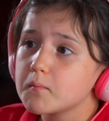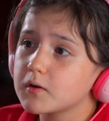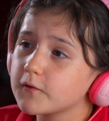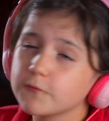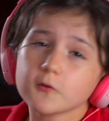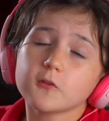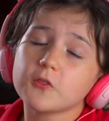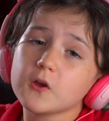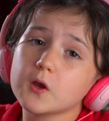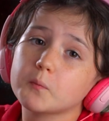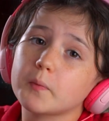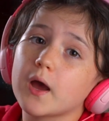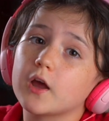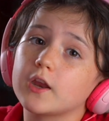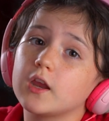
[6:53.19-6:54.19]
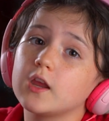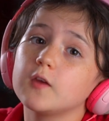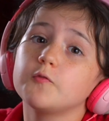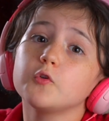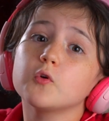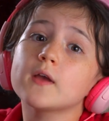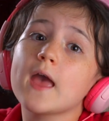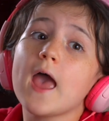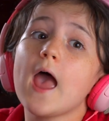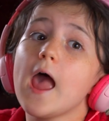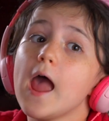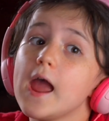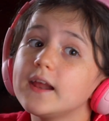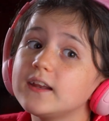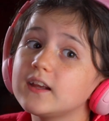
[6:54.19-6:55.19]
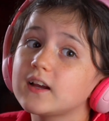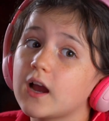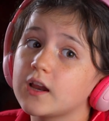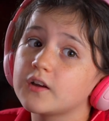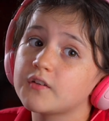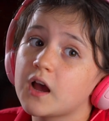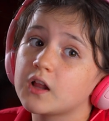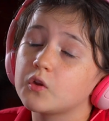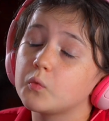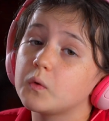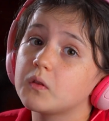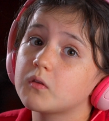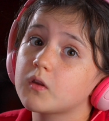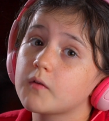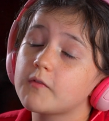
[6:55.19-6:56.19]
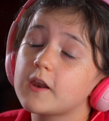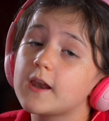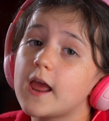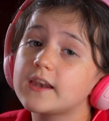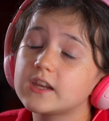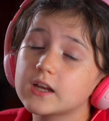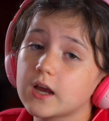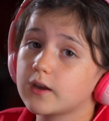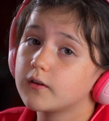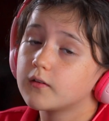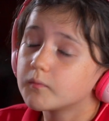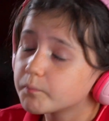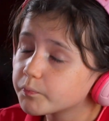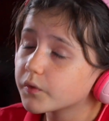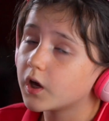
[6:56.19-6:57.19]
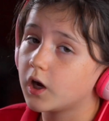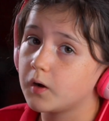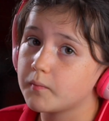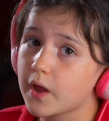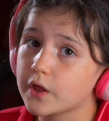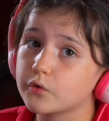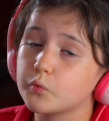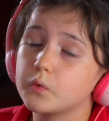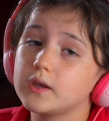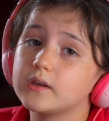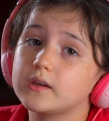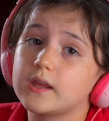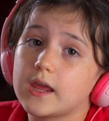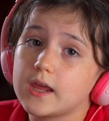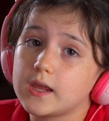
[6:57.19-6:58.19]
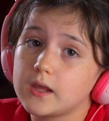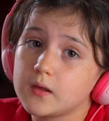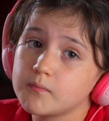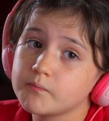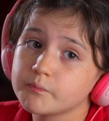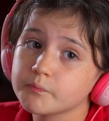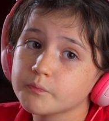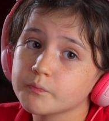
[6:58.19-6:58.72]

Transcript: But if you think about it, if you get any kind of Halloween stuff in any kind of um, Halloween game,